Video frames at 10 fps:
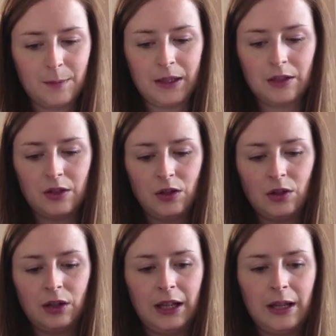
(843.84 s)
because you
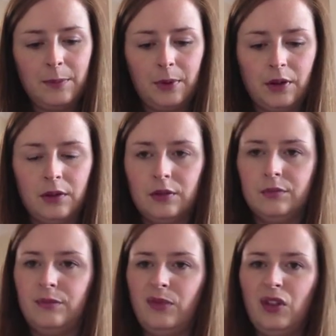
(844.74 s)
can keep a
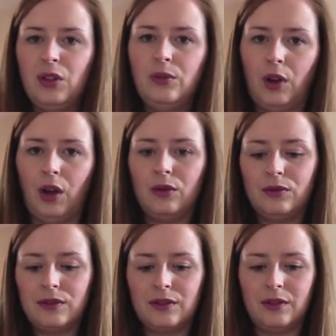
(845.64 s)
few
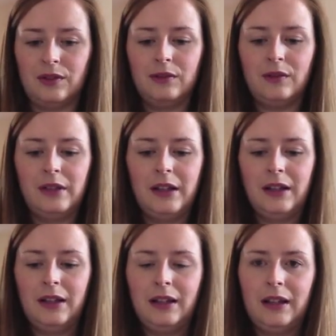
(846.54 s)
notes and
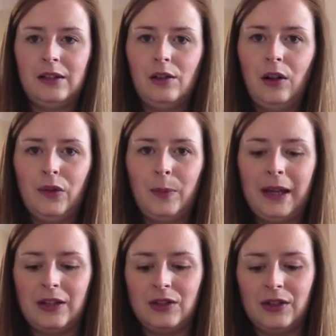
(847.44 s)
a lot of
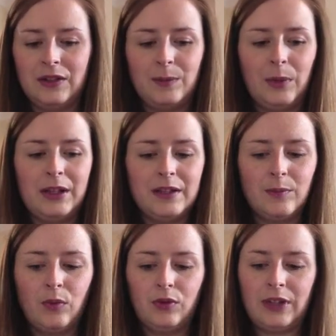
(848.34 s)
pictures, but it's
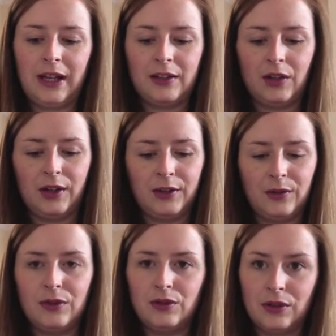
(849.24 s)
more tactile
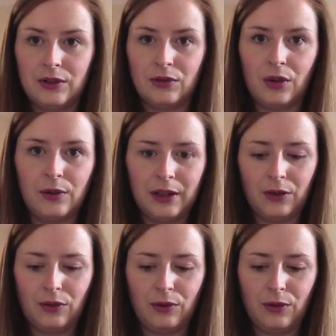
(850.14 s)
than just scrolling
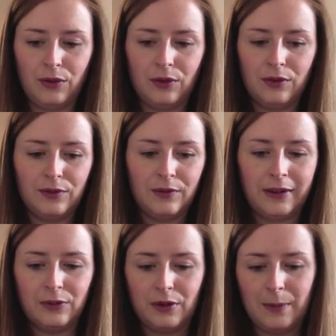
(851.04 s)
through your
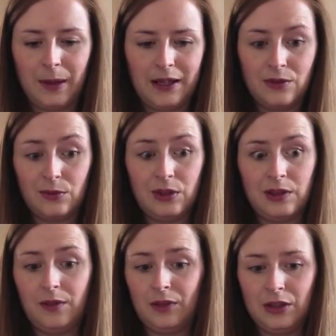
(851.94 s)
Ravelry page, which is
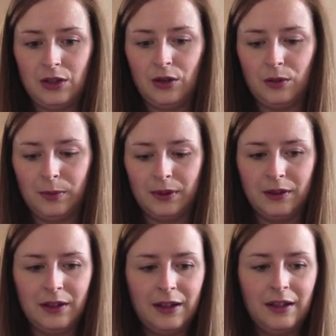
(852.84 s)
lovely too, but
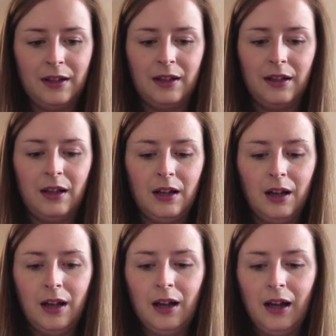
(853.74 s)

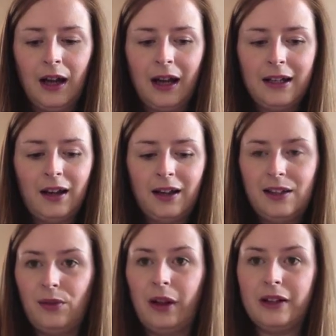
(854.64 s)
I kind
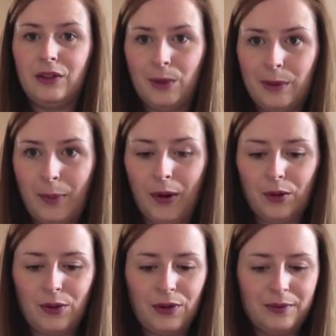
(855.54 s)
of like doing both.